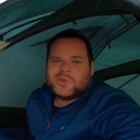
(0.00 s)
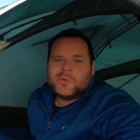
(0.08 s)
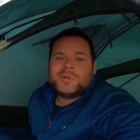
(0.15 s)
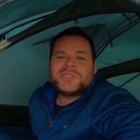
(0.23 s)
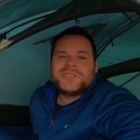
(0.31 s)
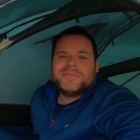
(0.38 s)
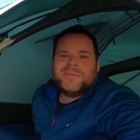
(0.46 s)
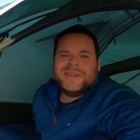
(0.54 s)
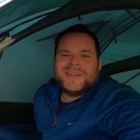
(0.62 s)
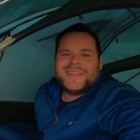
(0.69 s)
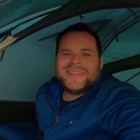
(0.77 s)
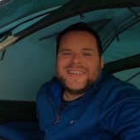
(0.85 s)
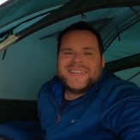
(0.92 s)
also must
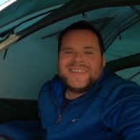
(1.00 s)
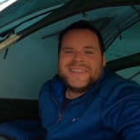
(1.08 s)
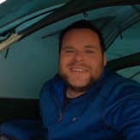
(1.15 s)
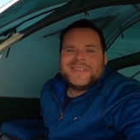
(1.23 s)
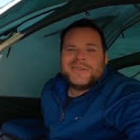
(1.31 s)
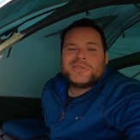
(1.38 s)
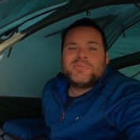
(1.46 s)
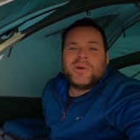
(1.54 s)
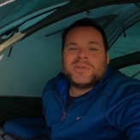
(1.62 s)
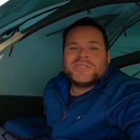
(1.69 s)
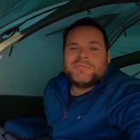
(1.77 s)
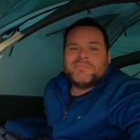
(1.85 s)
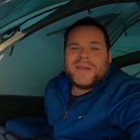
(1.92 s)
admit, those
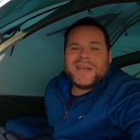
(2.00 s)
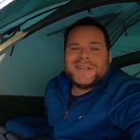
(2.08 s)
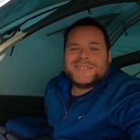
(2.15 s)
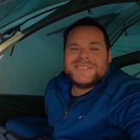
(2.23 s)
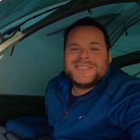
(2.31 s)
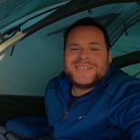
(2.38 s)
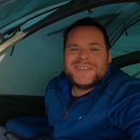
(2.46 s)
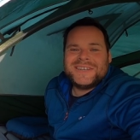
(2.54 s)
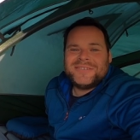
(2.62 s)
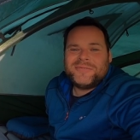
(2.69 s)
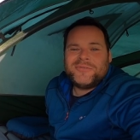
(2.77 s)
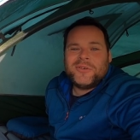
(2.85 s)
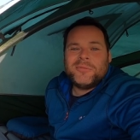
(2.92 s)
pots and pans
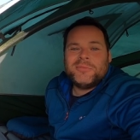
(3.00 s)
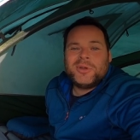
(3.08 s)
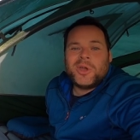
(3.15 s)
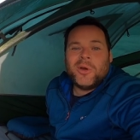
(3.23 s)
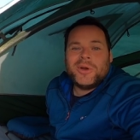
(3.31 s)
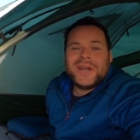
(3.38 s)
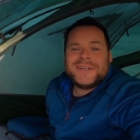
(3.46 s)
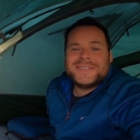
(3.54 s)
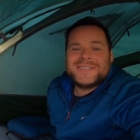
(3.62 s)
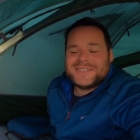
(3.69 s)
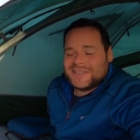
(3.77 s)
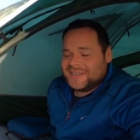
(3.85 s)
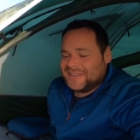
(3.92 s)
from
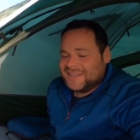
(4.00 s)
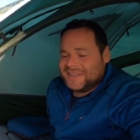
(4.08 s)
Gonex,